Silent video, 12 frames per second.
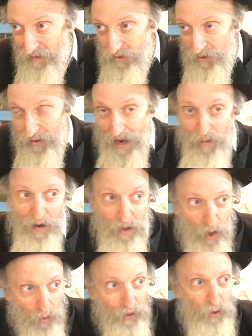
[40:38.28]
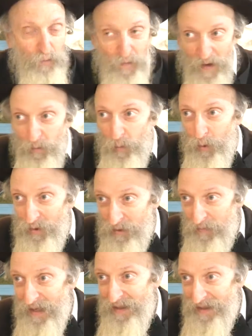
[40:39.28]
So now I know that you're favorable to
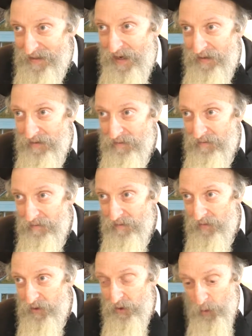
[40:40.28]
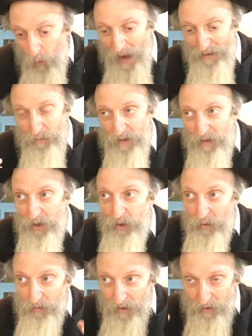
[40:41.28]
me instead, that you want me, that
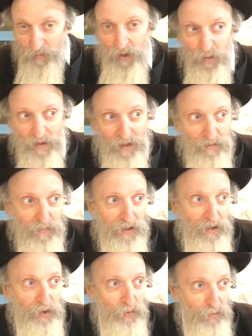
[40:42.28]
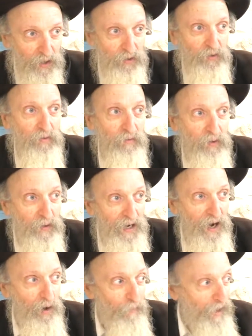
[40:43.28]
you're interested in me, that you
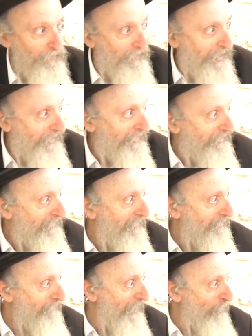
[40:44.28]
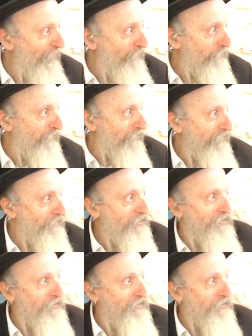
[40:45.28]
care about my welfare.